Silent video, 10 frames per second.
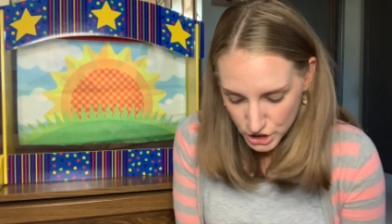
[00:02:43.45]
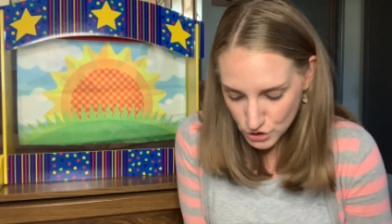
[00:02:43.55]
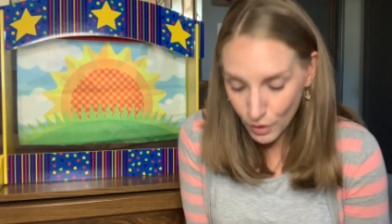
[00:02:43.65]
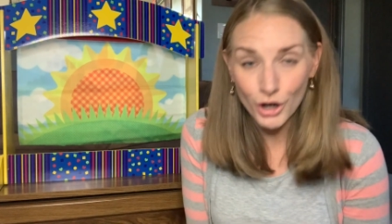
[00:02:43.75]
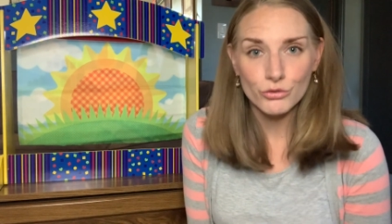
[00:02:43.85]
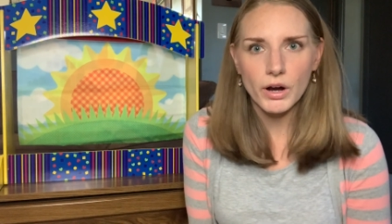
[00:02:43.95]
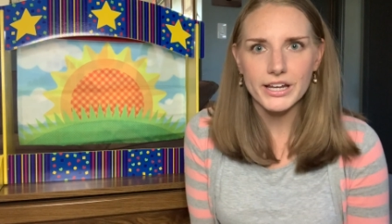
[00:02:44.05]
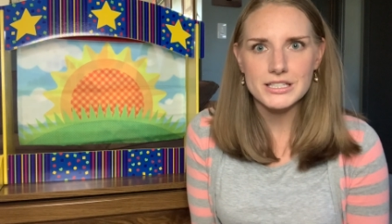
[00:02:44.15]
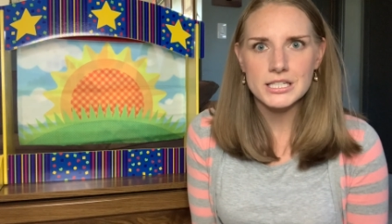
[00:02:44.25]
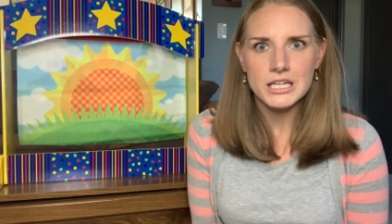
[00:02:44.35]
you are
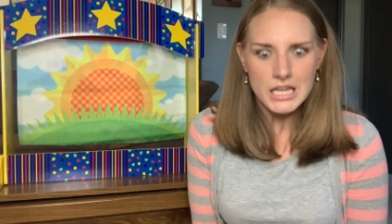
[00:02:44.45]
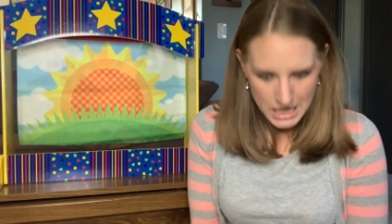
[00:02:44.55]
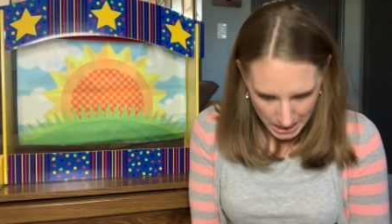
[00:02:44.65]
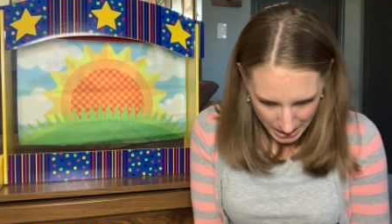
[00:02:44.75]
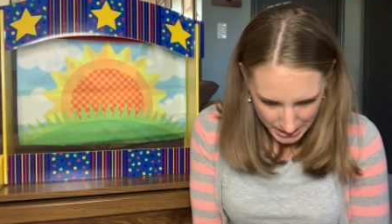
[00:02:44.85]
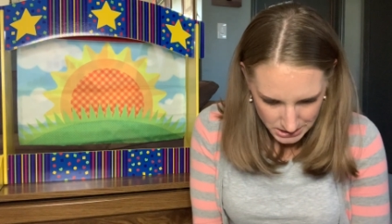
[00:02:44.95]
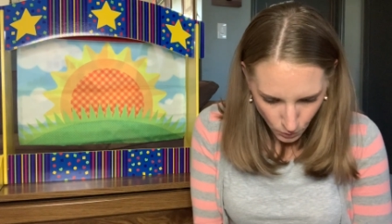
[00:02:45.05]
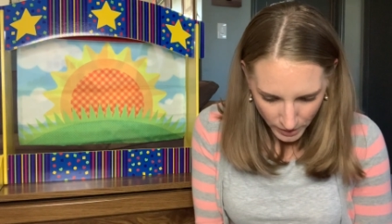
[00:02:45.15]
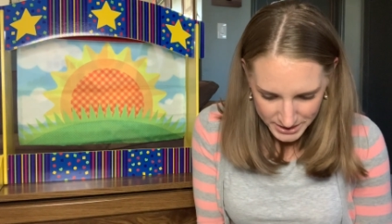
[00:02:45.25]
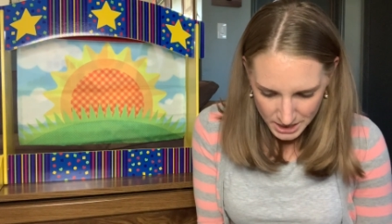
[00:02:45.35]
right. It is
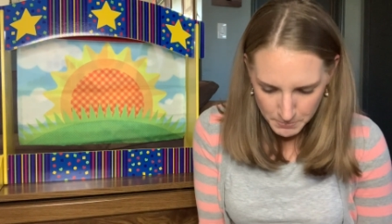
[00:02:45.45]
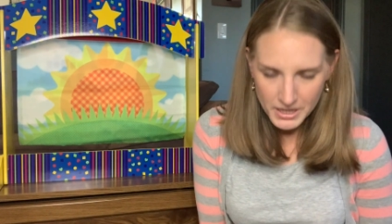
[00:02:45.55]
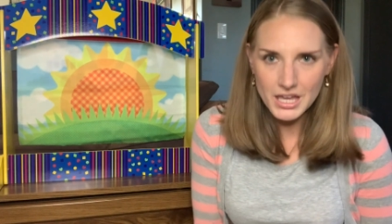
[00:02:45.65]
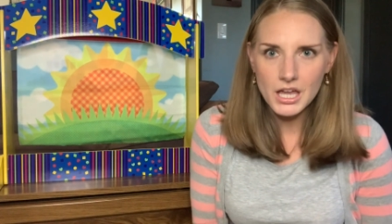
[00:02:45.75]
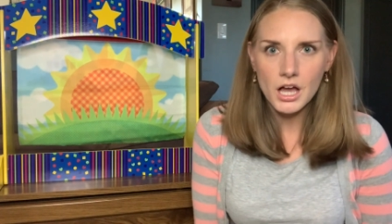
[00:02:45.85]
going to be